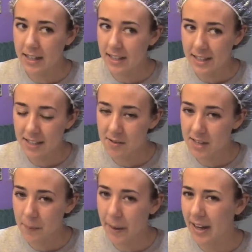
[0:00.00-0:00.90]
I didn't think it was
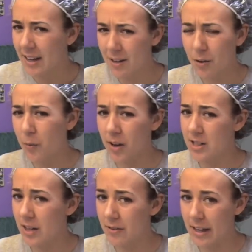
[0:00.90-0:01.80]
that bad, and it'll
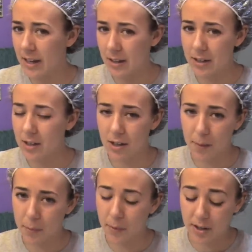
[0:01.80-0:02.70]
wash out like in a
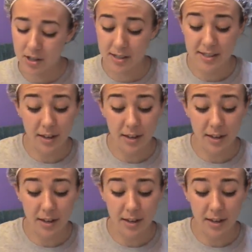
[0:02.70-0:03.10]
couple washes.